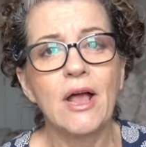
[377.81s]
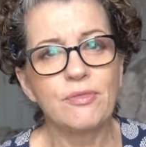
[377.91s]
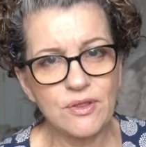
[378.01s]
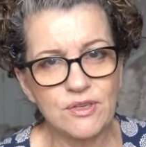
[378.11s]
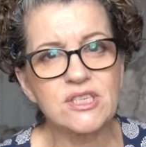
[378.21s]

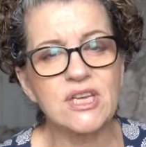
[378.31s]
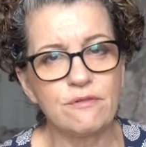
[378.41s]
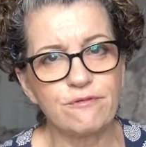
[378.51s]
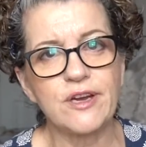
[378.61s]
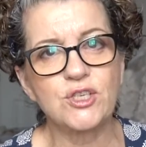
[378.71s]
then the
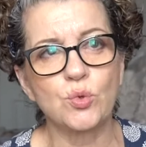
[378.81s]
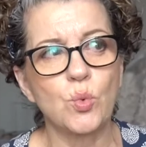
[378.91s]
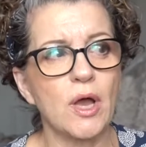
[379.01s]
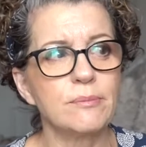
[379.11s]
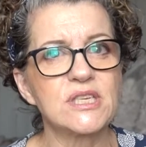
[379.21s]
SKYN facial
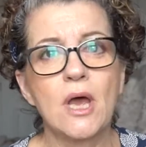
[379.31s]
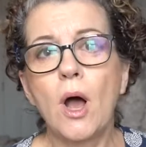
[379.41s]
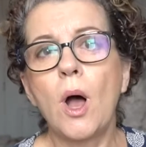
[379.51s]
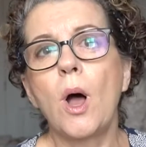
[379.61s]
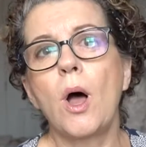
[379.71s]
wipes
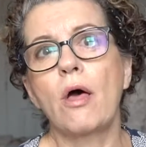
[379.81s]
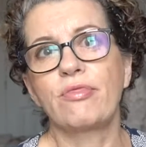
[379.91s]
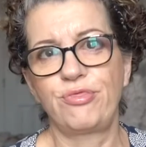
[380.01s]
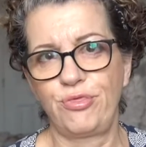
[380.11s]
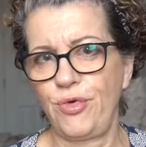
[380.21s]
are
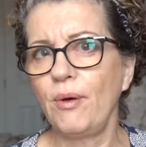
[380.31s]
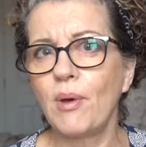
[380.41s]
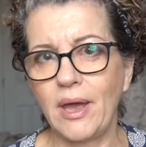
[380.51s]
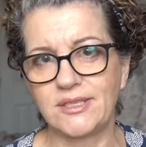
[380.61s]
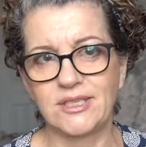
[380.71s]
the
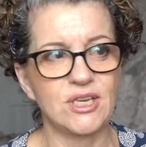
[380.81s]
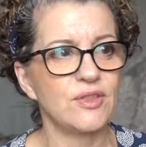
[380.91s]
best.